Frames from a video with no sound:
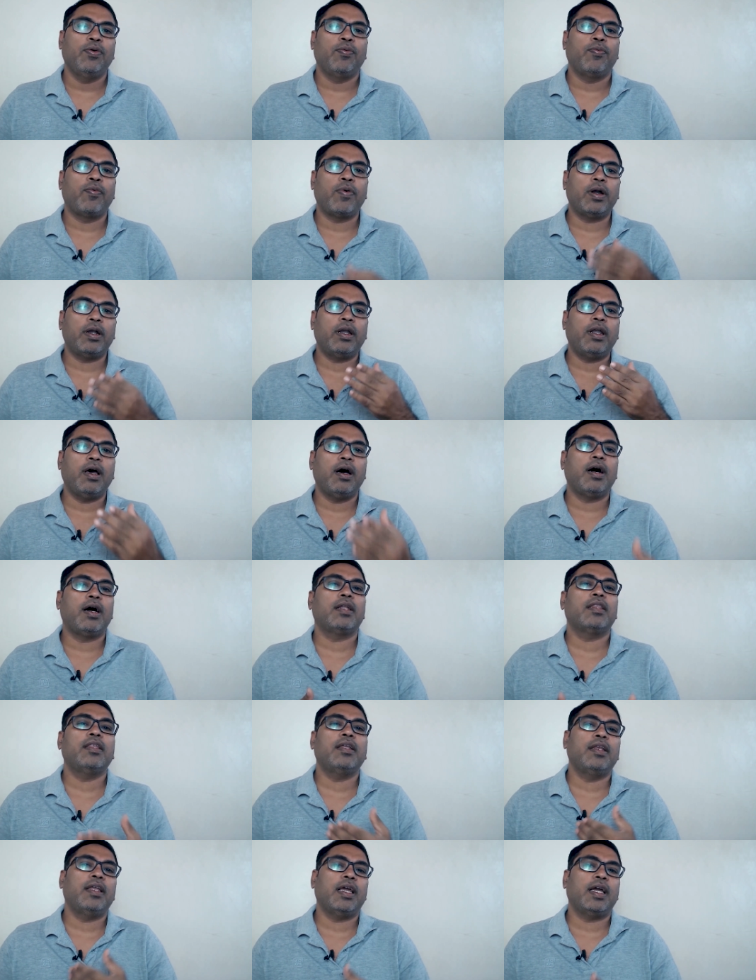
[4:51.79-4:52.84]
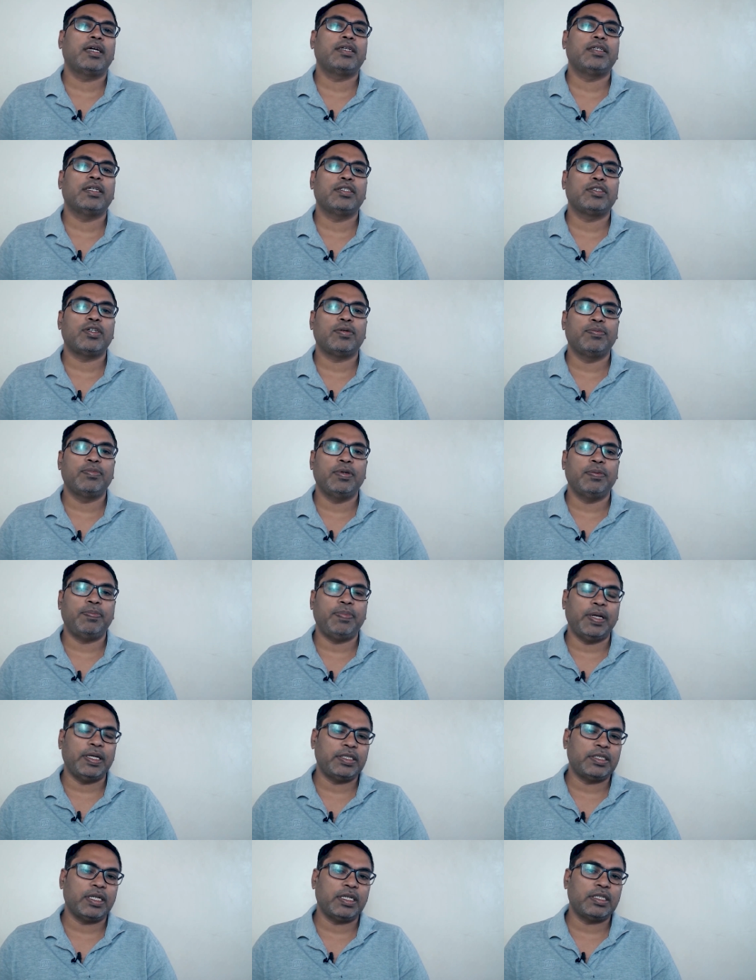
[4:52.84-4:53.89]
what are the reactions of the
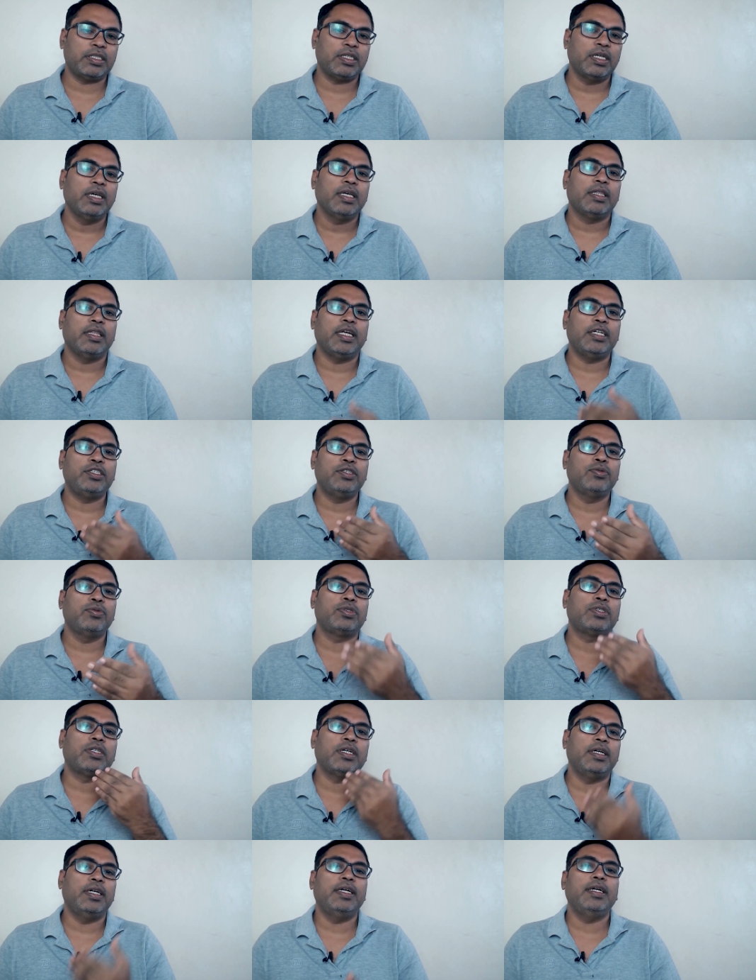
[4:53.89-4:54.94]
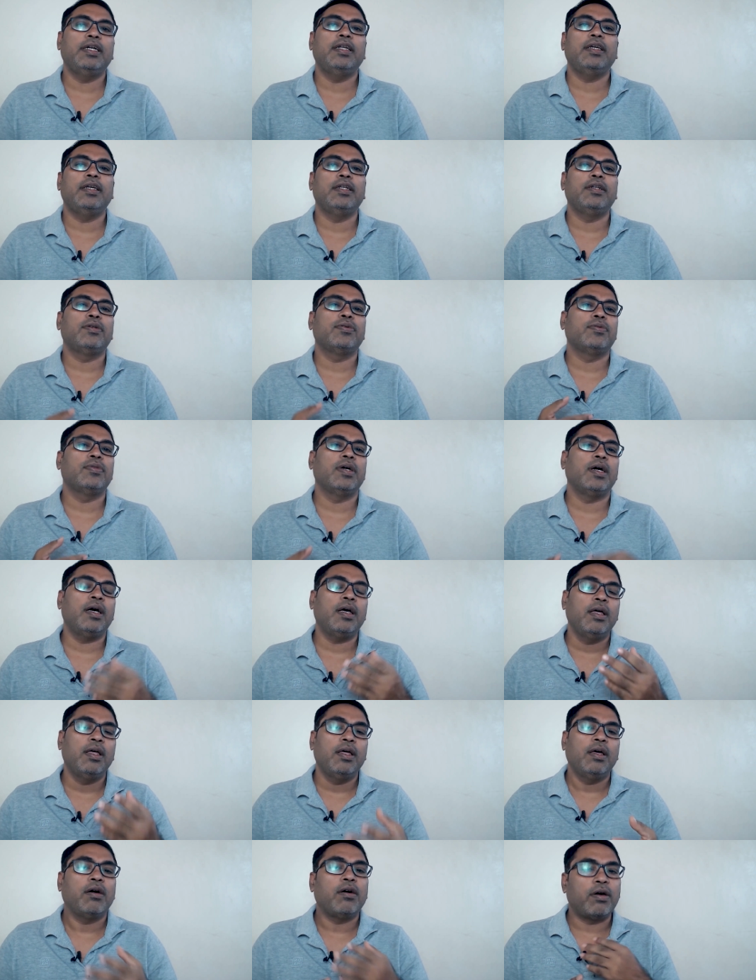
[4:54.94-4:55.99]
patients that you studied into the
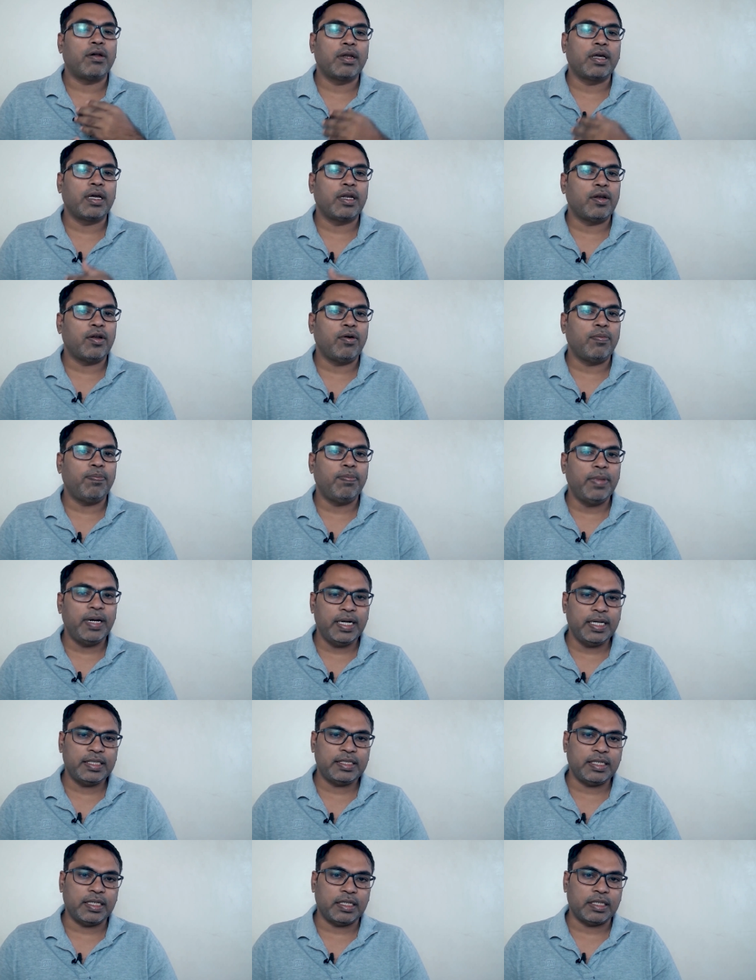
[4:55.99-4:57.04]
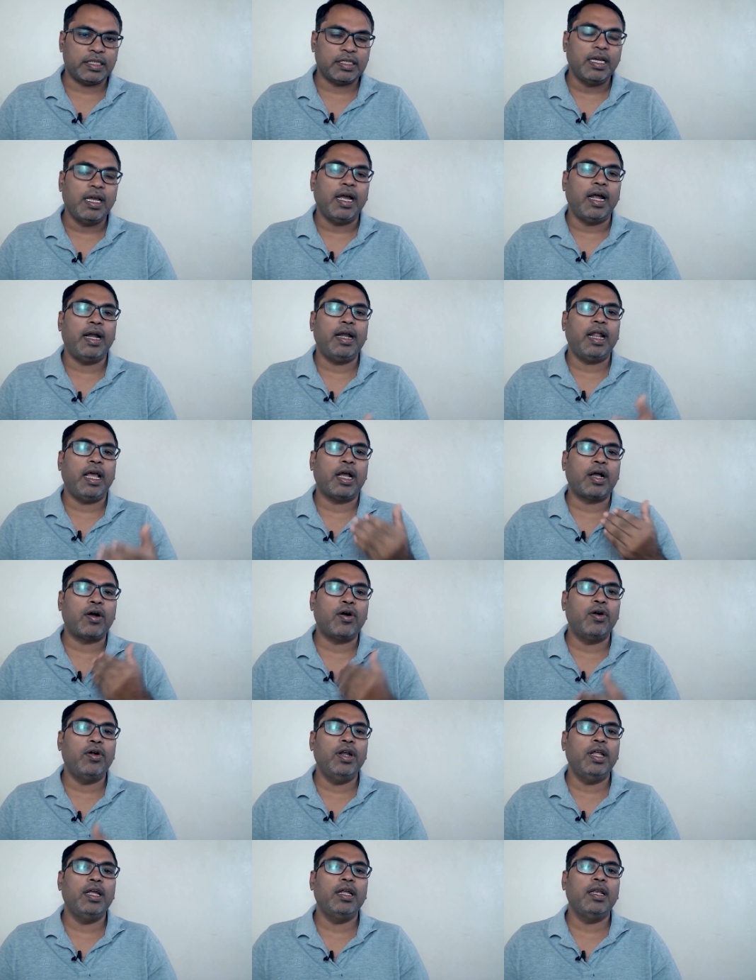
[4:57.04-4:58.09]
Organon of medicines and
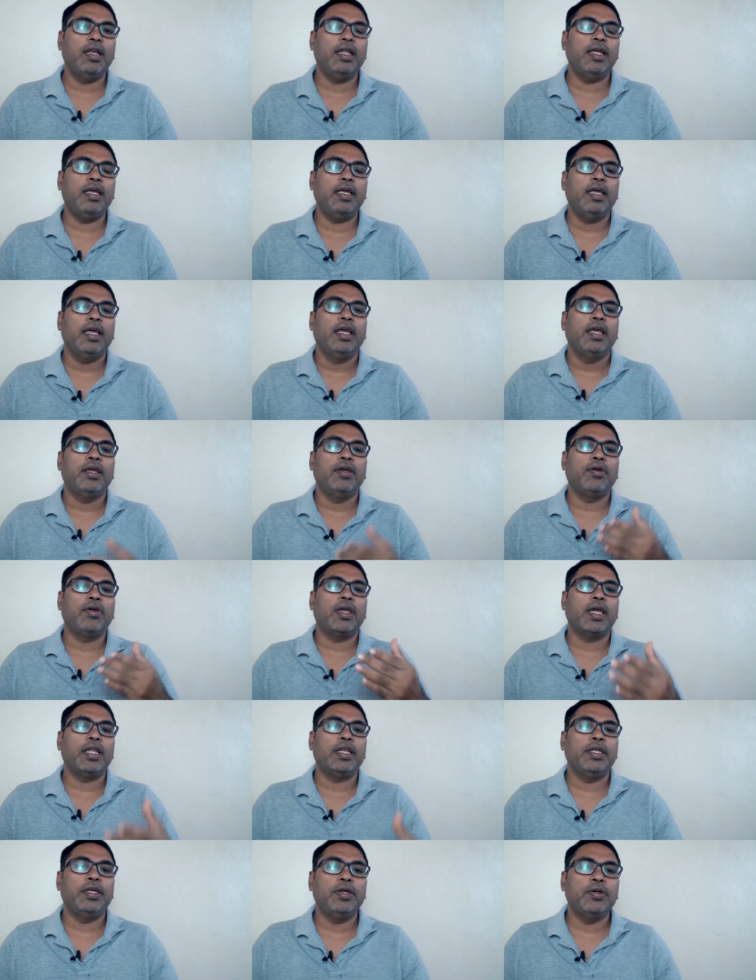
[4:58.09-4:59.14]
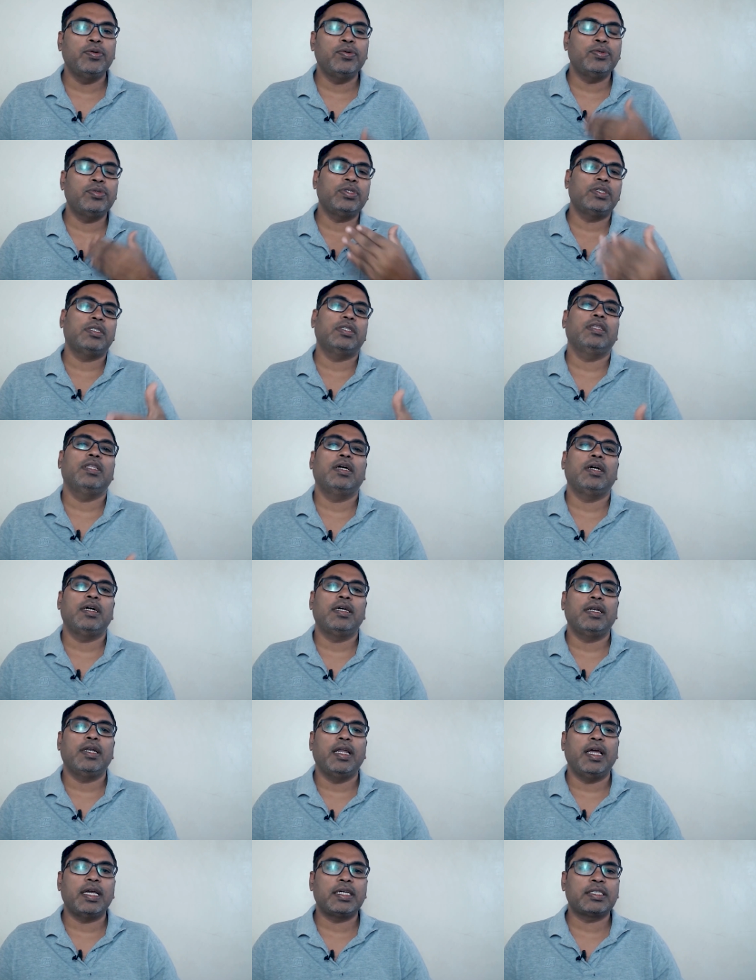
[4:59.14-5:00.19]
accordingly you can use the
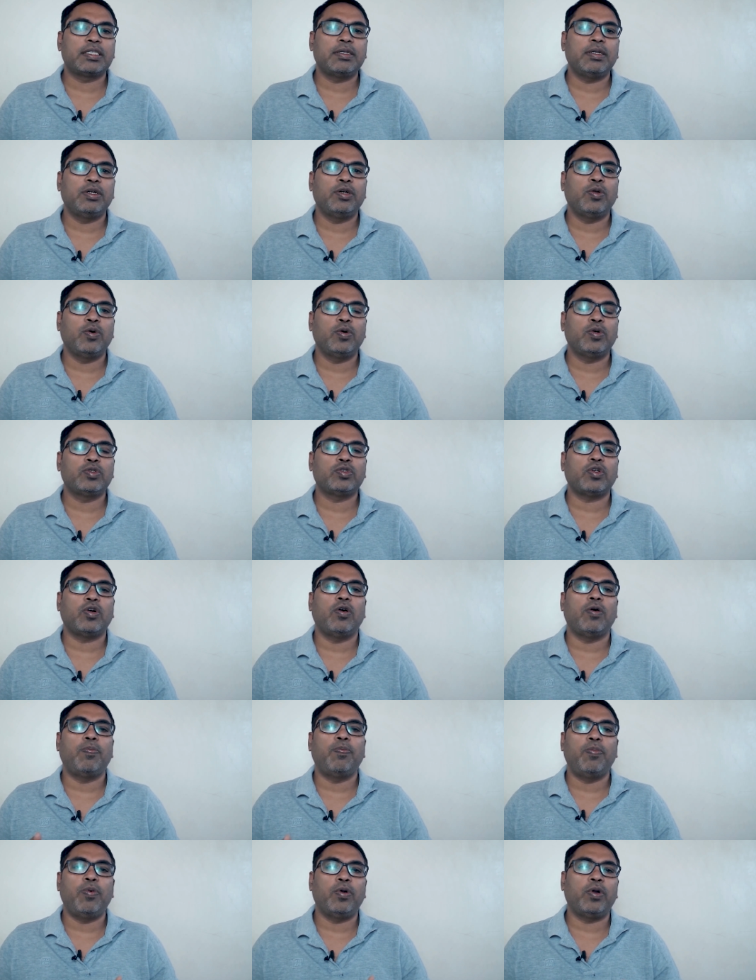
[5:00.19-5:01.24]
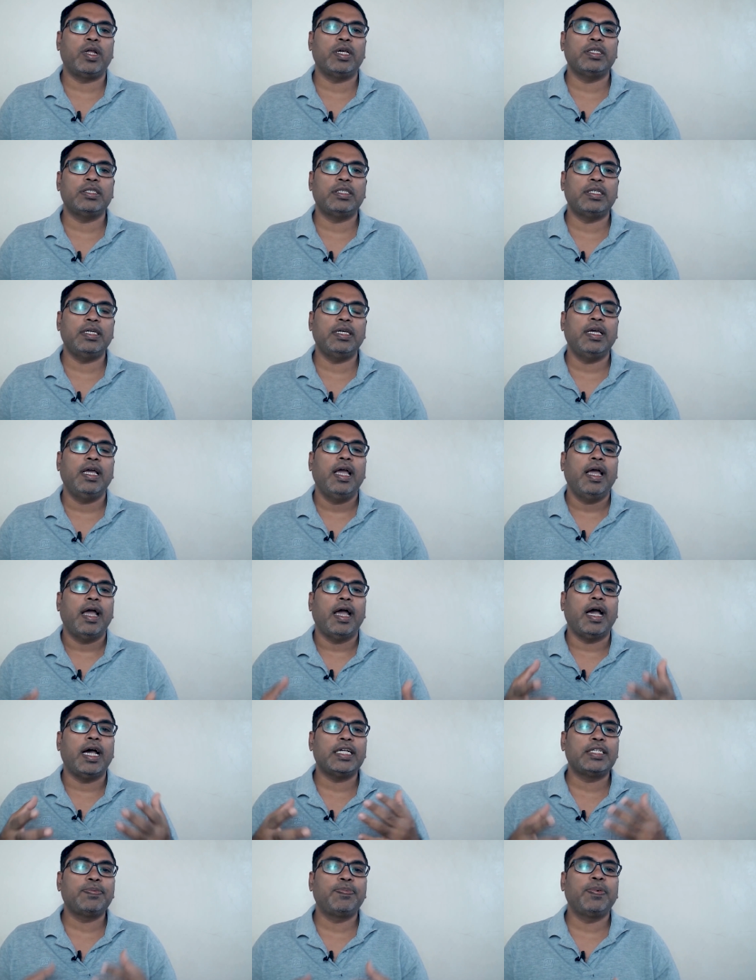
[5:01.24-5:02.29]
next dose of potency
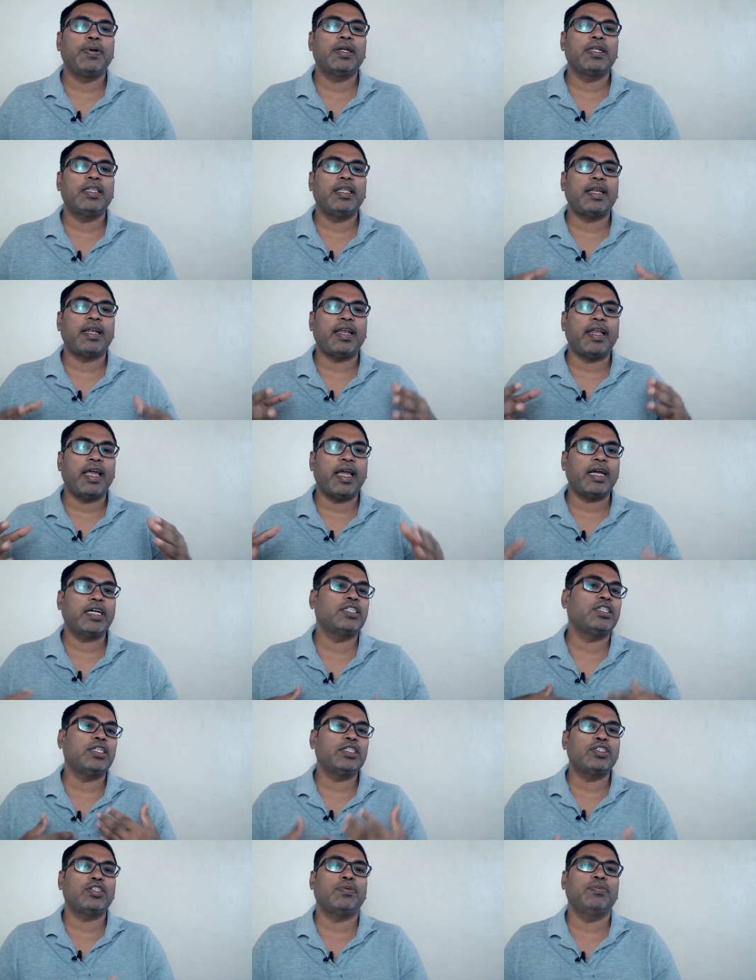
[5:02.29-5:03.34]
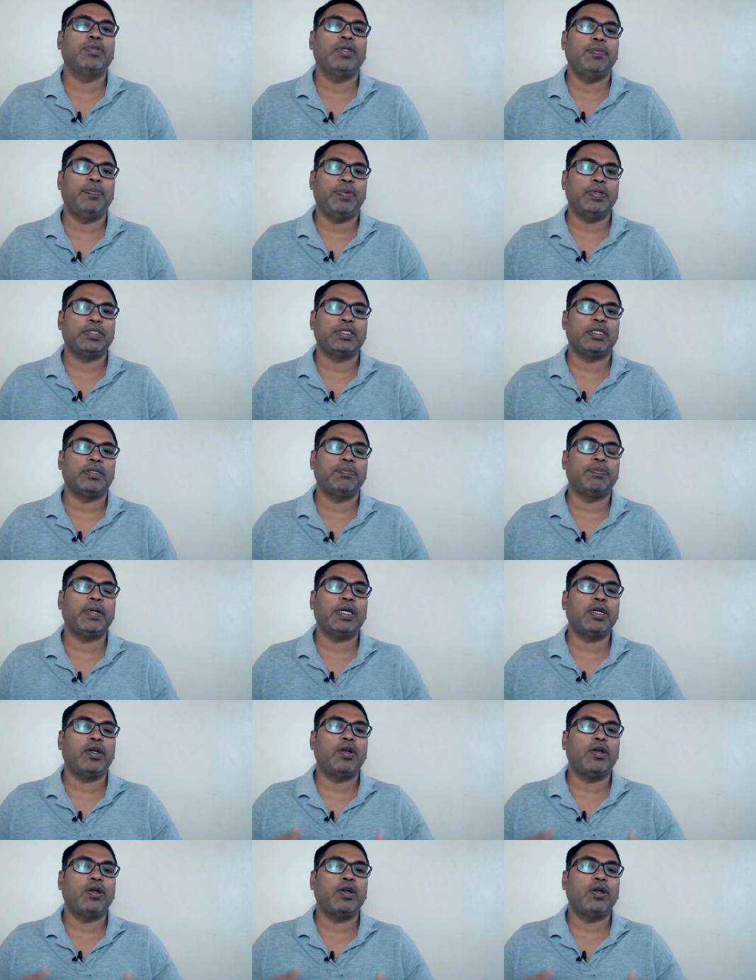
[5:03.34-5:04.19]
as per the reactions of the patient but